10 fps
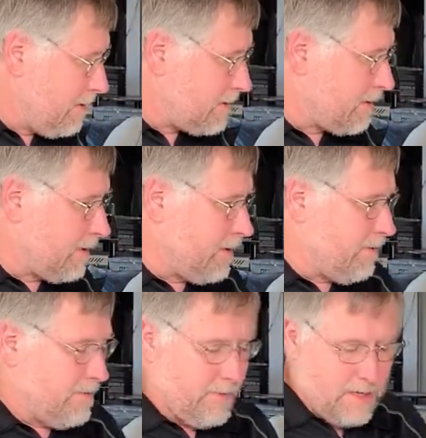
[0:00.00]
It's gonna
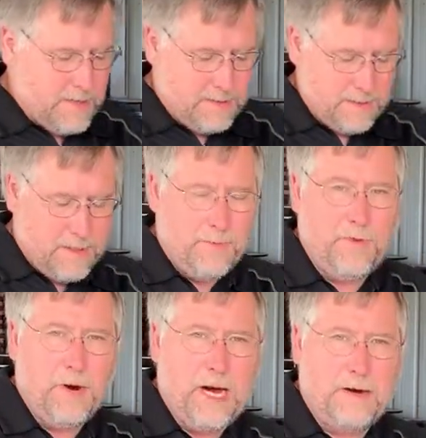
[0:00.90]
go a
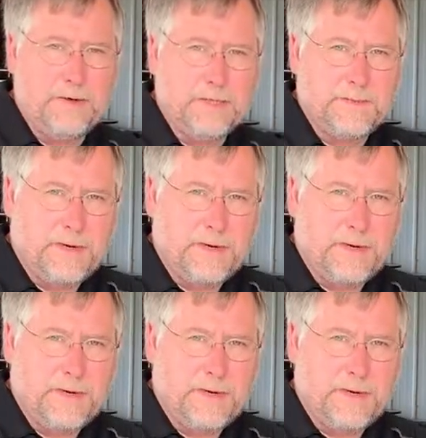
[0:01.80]
couple hours,